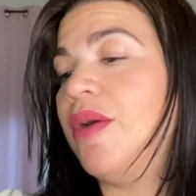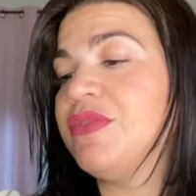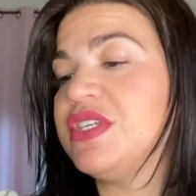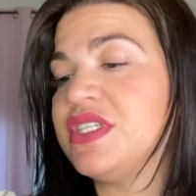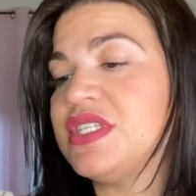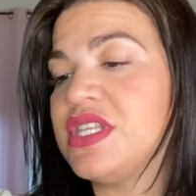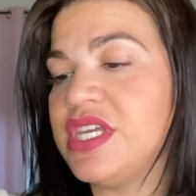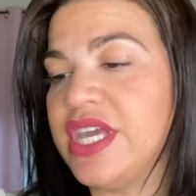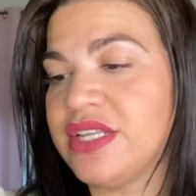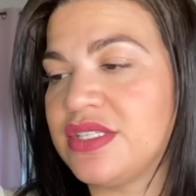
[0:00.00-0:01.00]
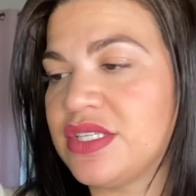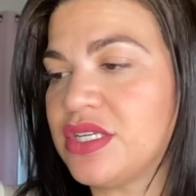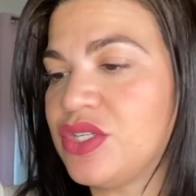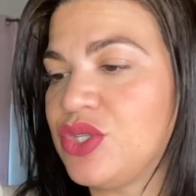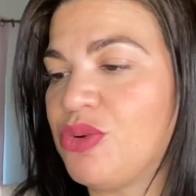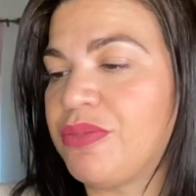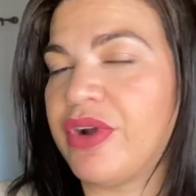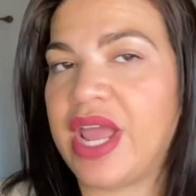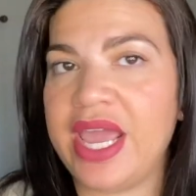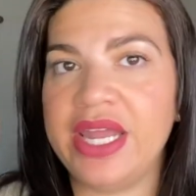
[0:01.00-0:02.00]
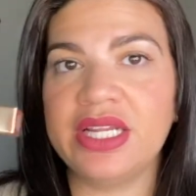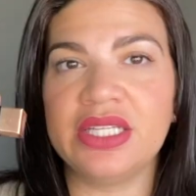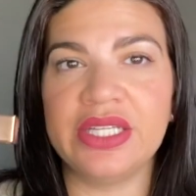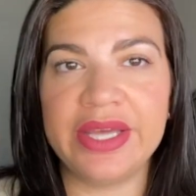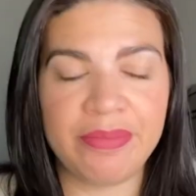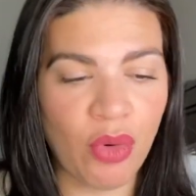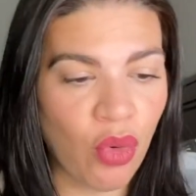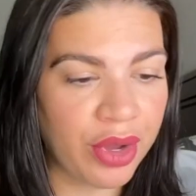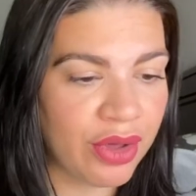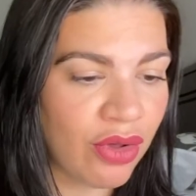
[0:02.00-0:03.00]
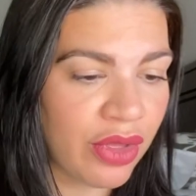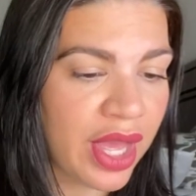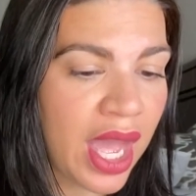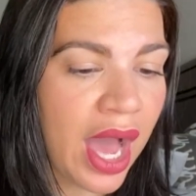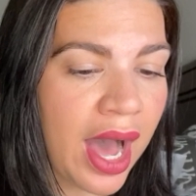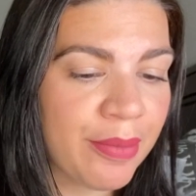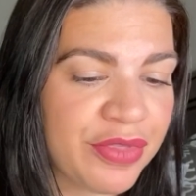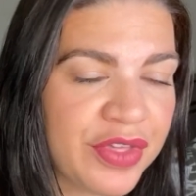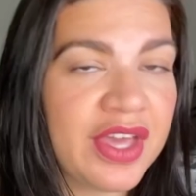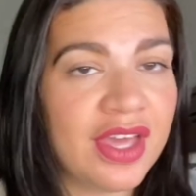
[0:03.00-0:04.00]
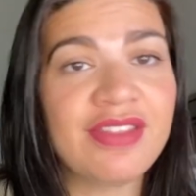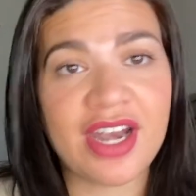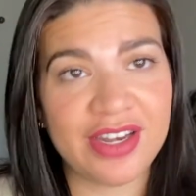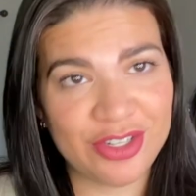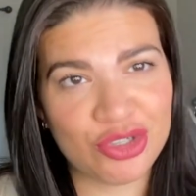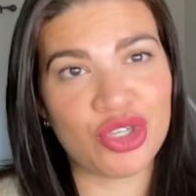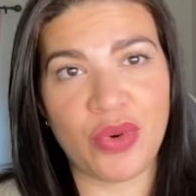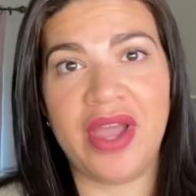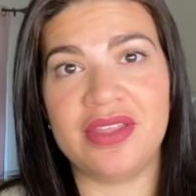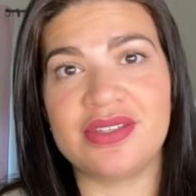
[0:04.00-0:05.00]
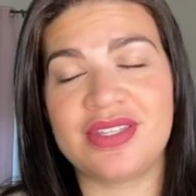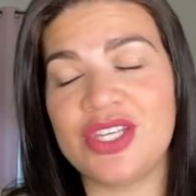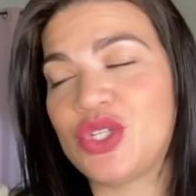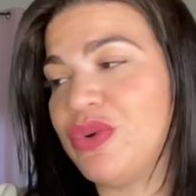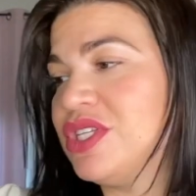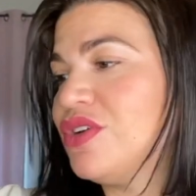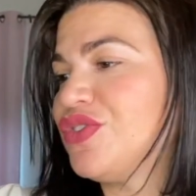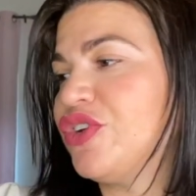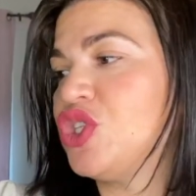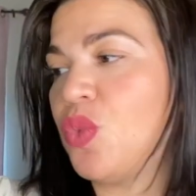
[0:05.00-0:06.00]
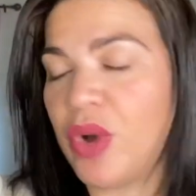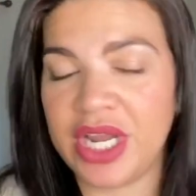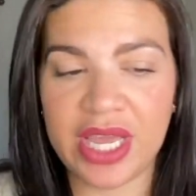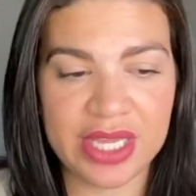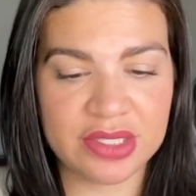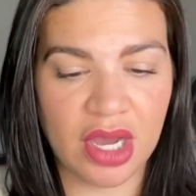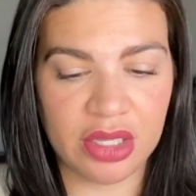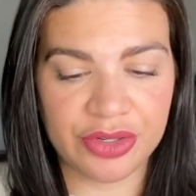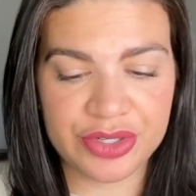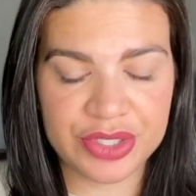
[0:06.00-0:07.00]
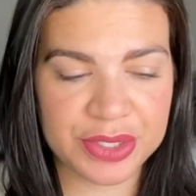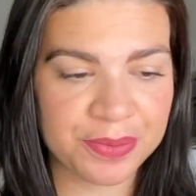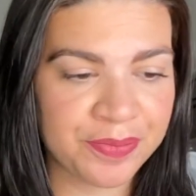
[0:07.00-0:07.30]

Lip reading: This is the Yensa Super 8 Lip Oil. I'm thinking that I need to try this. This retails for $28.